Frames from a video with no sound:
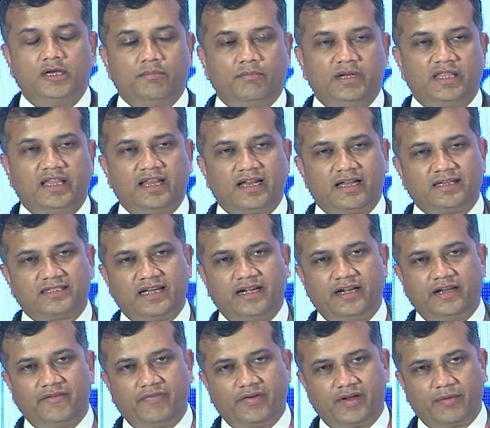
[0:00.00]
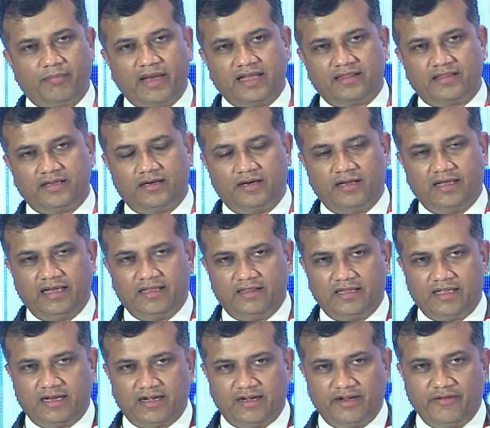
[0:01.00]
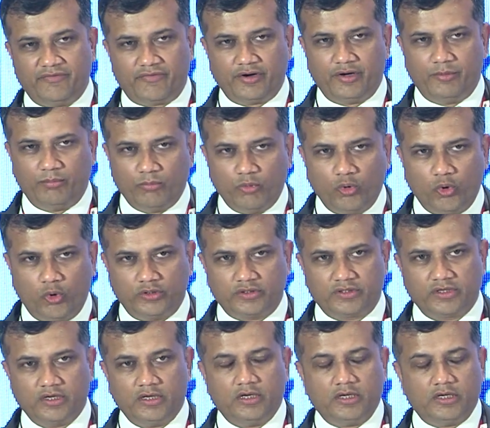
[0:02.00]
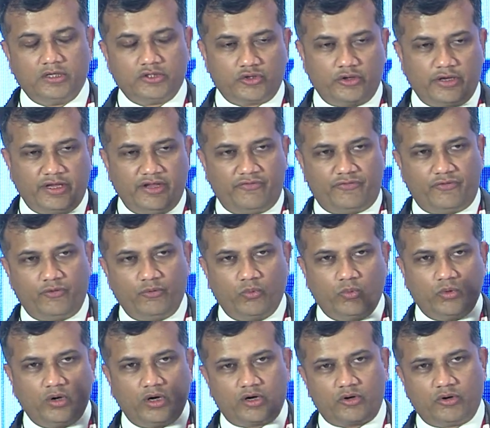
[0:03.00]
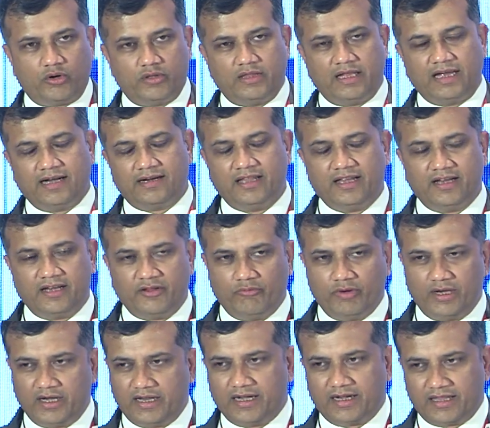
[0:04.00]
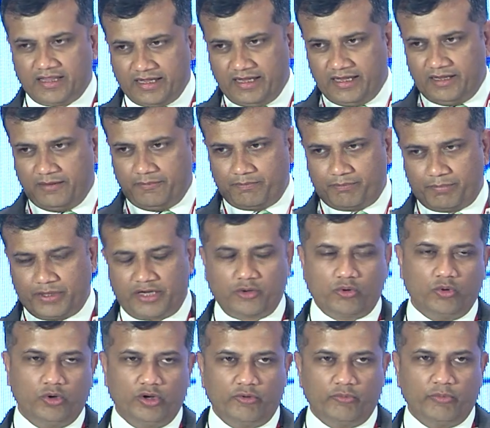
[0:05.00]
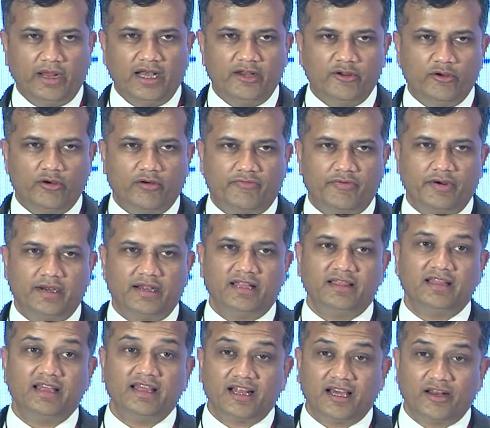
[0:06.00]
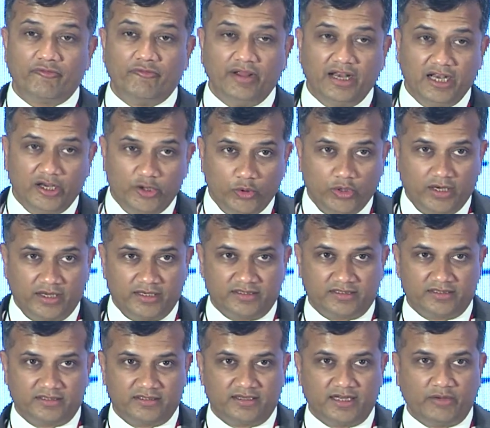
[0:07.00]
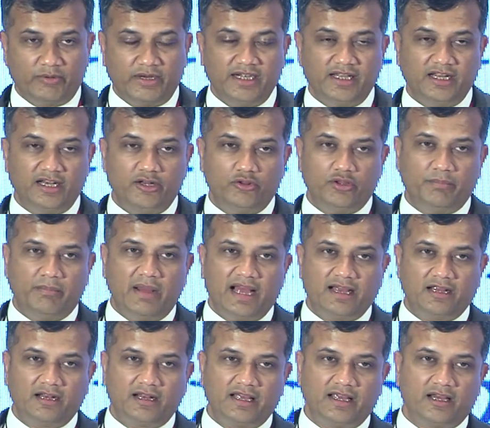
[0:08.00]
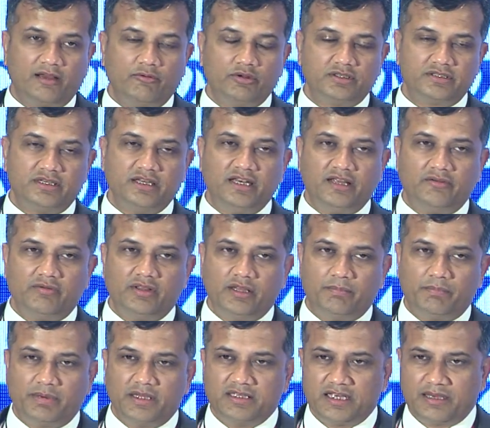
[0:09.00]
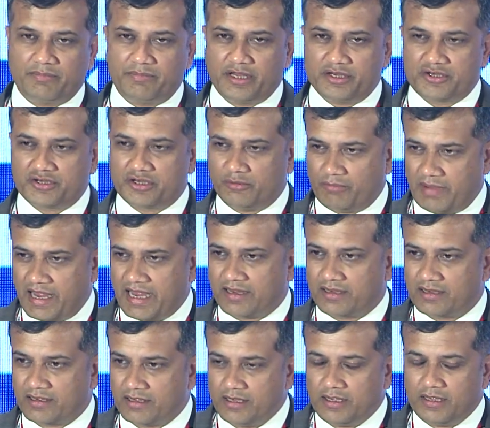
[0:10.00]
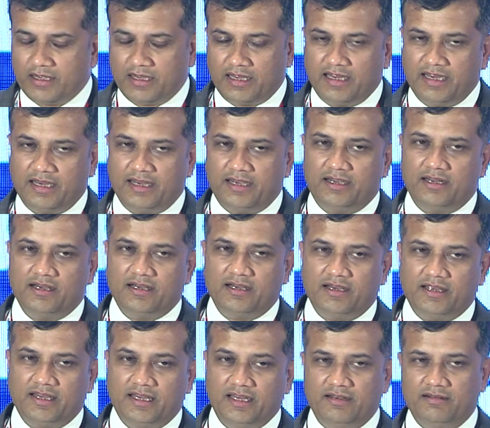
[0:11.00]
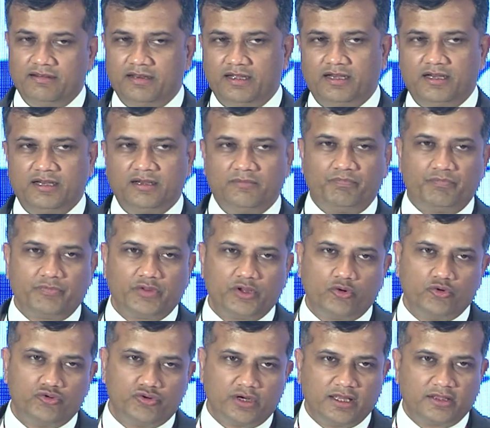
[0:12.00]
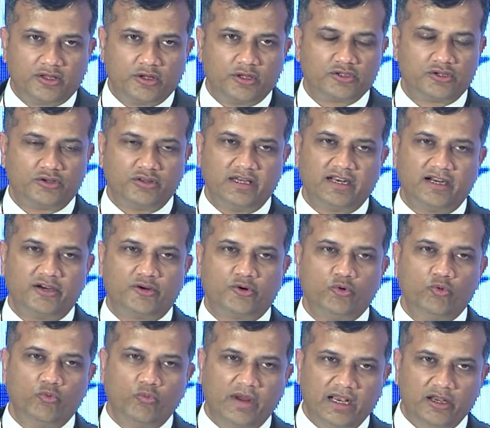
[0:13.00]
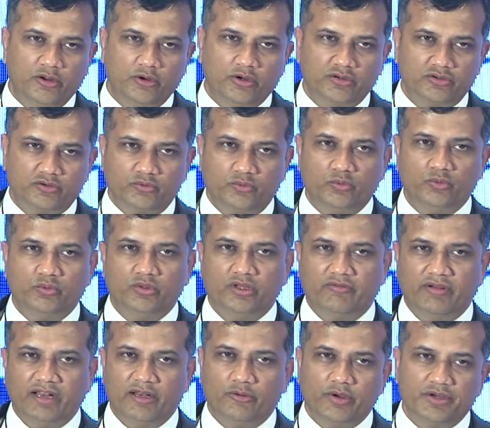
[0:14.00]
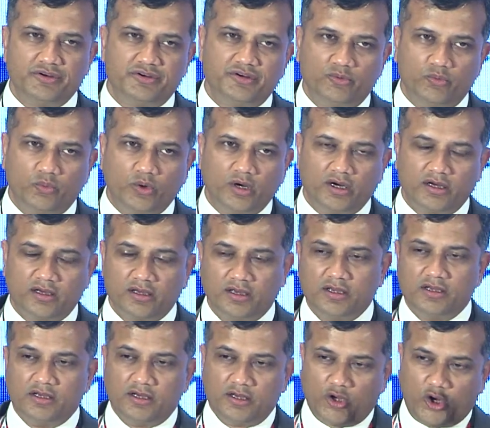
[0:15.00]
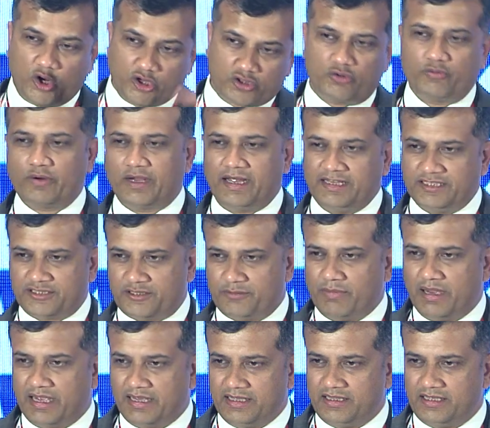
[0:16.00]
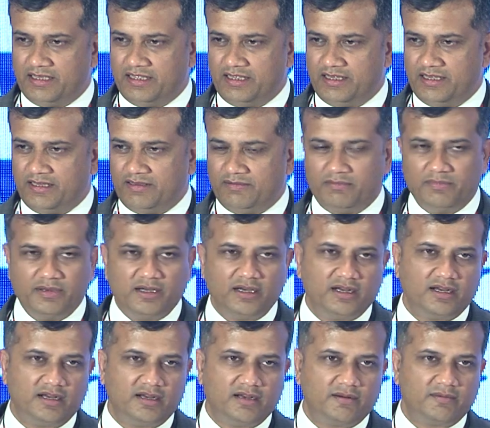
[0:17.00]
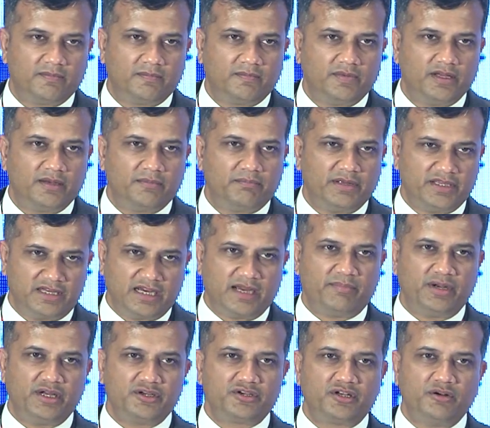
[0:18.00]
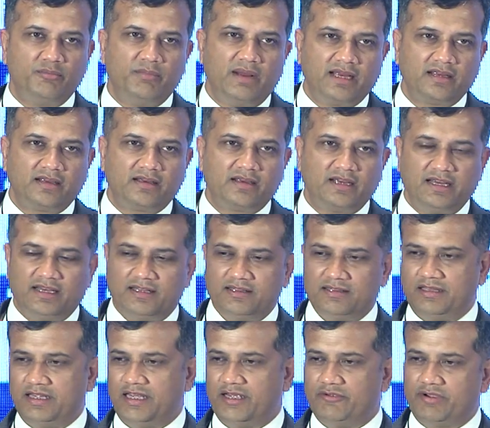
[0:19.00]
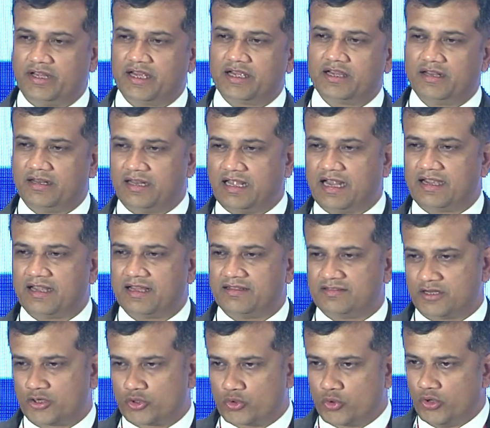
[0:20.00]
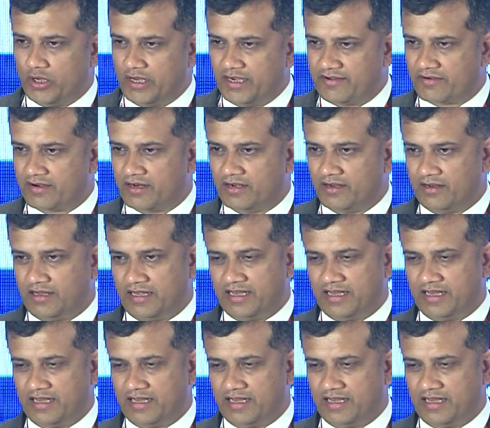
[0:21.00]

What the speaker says: But there are scientific method and there are different modes. So if you work on that, then you will get the particular value of it. And there are valuers. Now I tell you the bank, like I was dealing with the Punjab National Bank, and in Gujarat also there are two valuers who do the valuation work authorized by the Punjab National Bank, and they have taken that as a collateral.